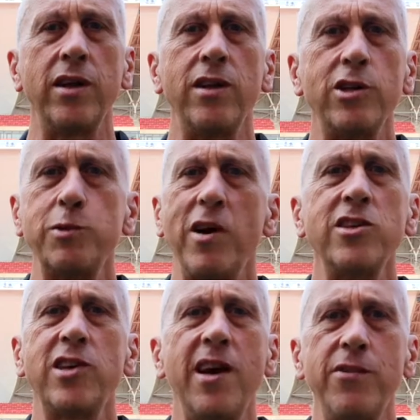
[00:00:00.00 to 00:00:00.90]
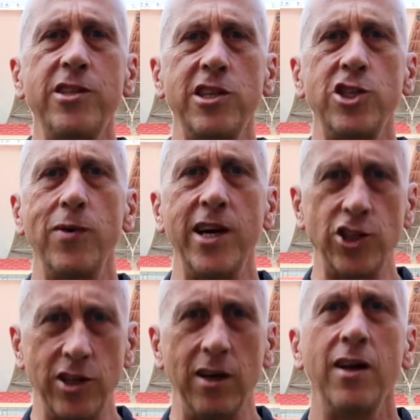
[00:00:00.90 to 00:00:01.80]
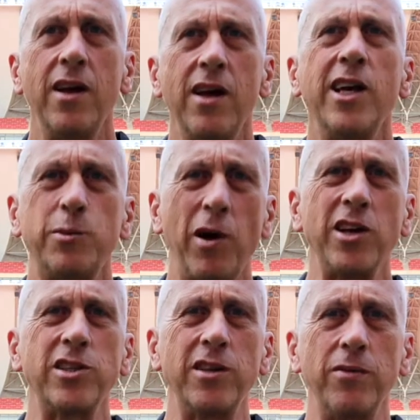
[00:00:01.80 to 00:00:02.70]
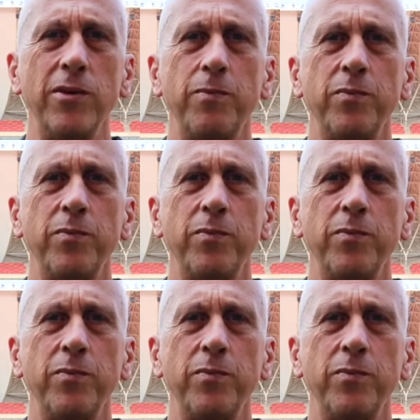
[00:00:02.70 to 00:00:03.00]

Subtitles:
that the response to every situation is positive,